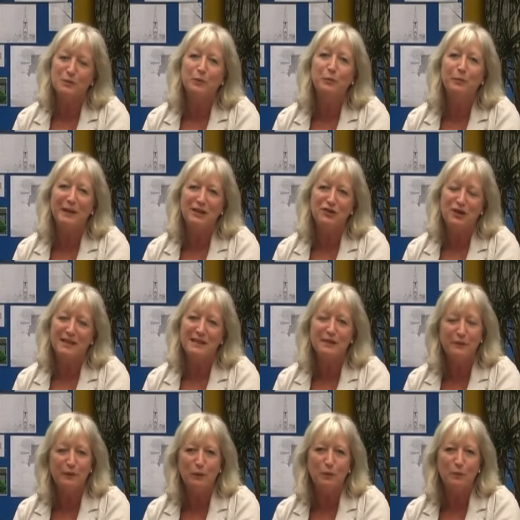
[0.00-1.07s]
will be
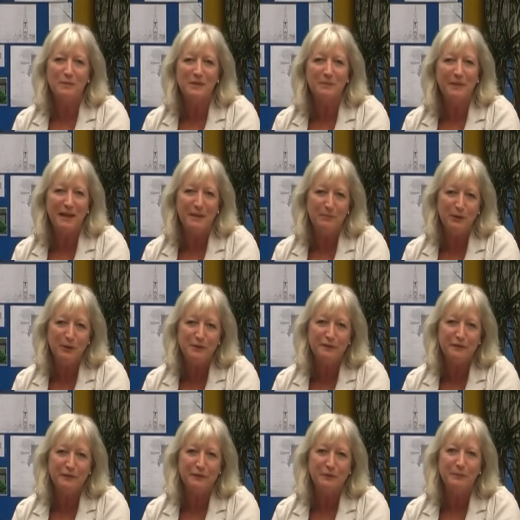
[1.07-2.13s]
transformed and made
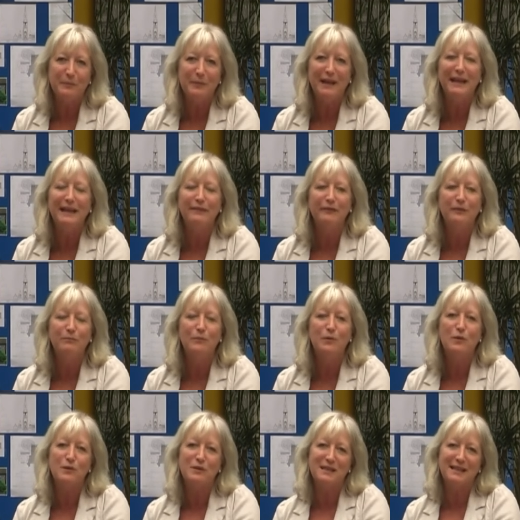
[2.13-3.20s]
beautiful, but even
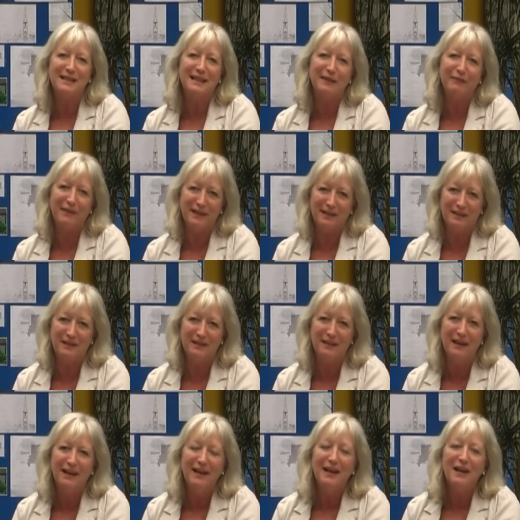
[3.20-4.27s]
more significant
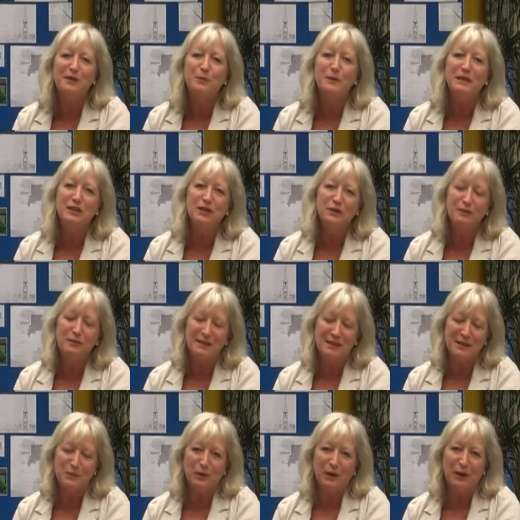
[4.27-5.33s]
as we do
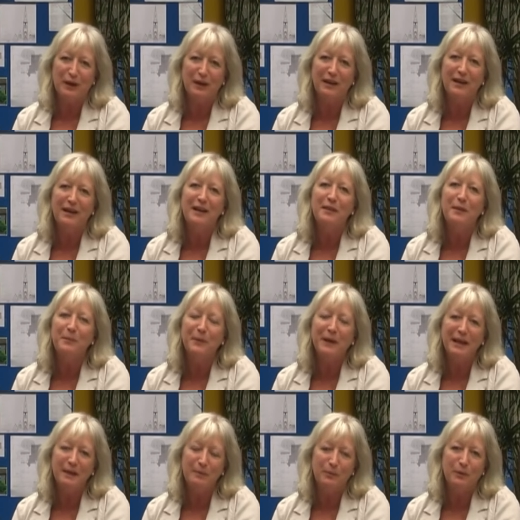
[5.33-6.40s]
this work the
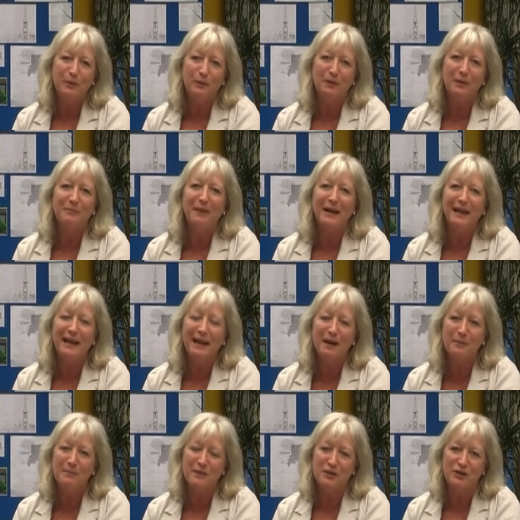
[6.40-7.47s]
people that make
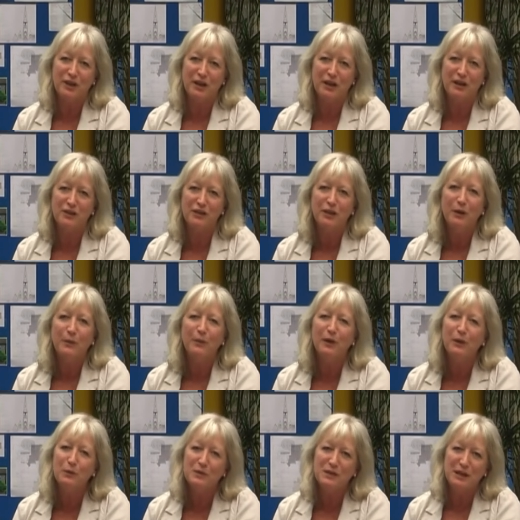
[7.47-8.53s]
up the church
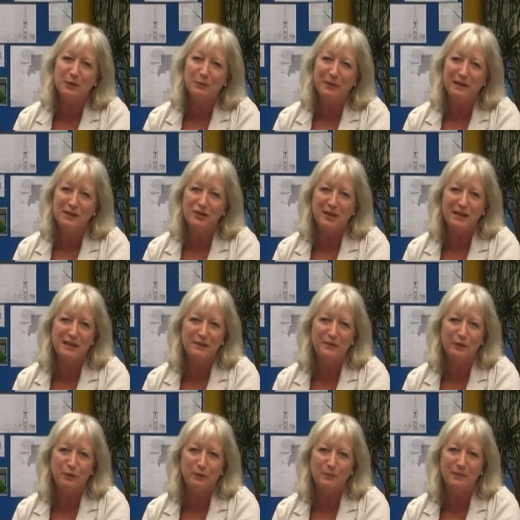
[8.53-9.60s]
will also be
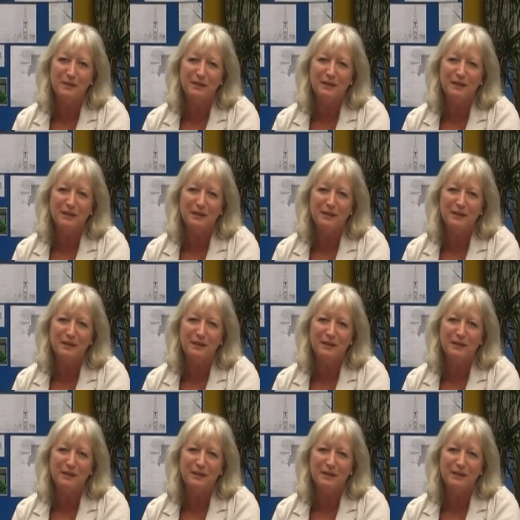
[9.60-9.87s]
transformed.